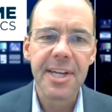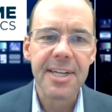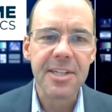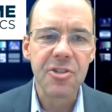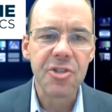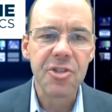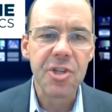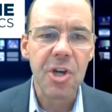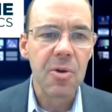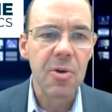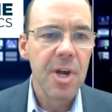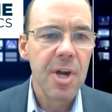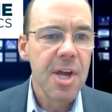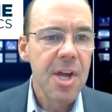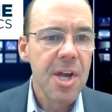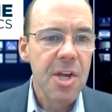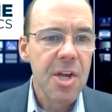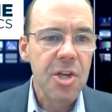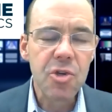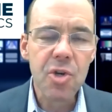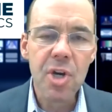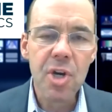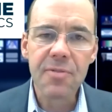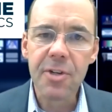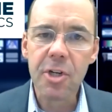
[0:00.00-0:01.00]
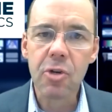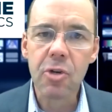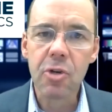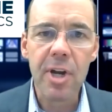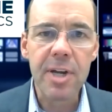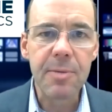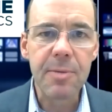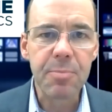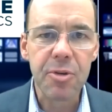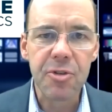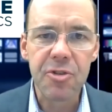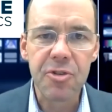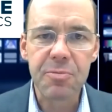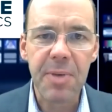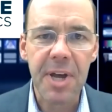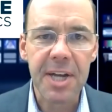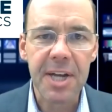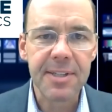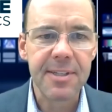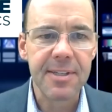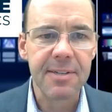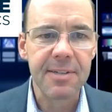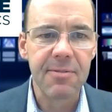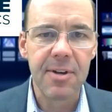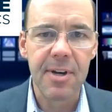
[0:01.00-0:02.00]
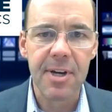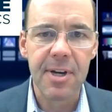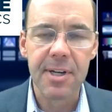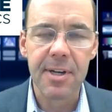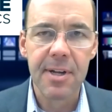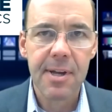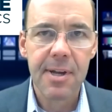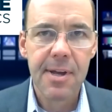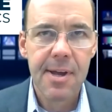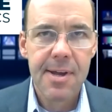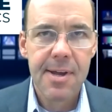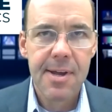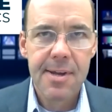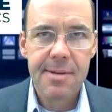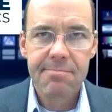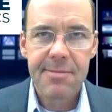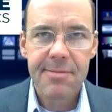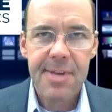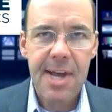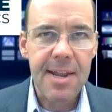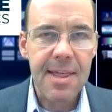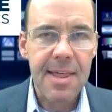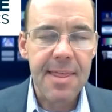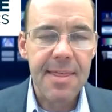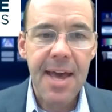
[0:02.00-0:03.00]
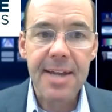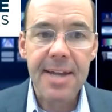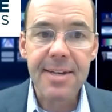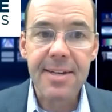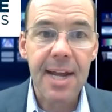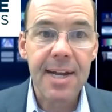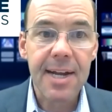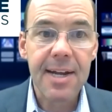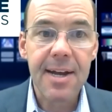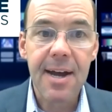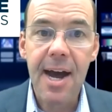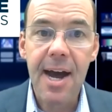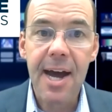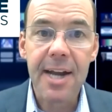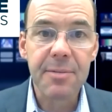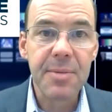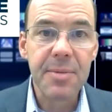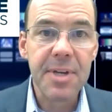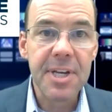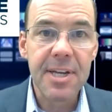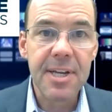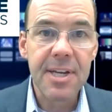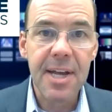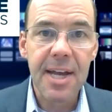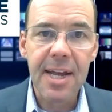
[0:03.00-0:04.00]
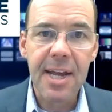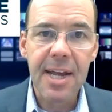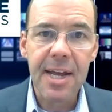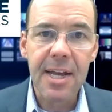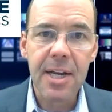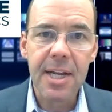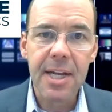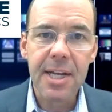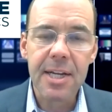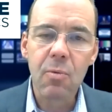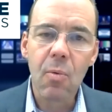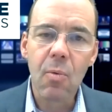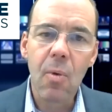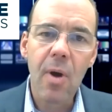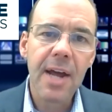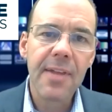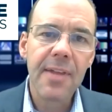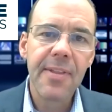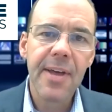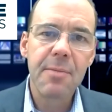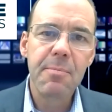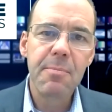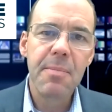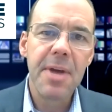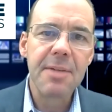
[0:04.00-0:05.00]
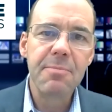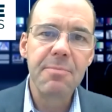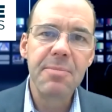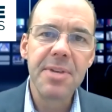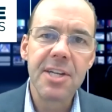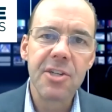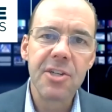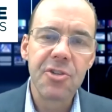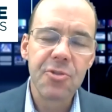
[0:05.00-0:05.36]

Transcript: And so you have a great perspective on kind of that dichotomy and why that may be.